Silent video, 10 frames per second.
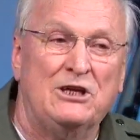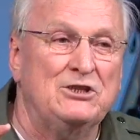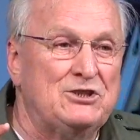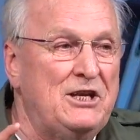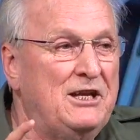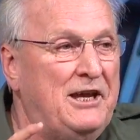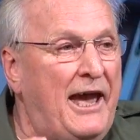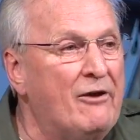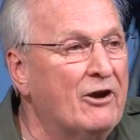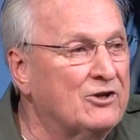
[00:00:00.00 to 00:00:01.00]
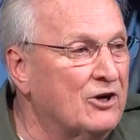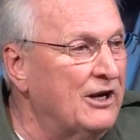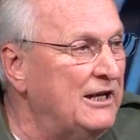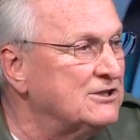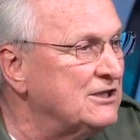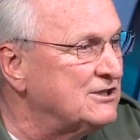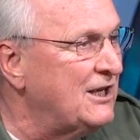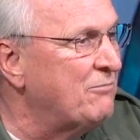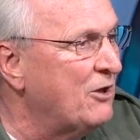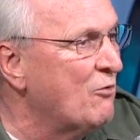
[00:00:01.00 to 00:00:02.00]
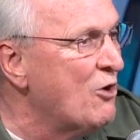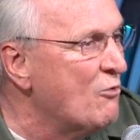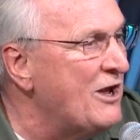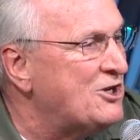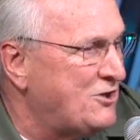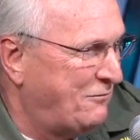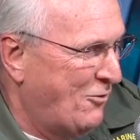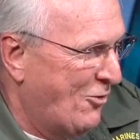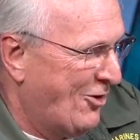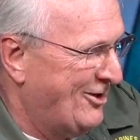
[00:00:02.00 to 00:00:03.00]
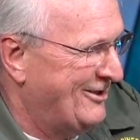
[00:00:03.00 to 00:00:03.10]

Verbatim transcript: You see, character isn't something we wish for.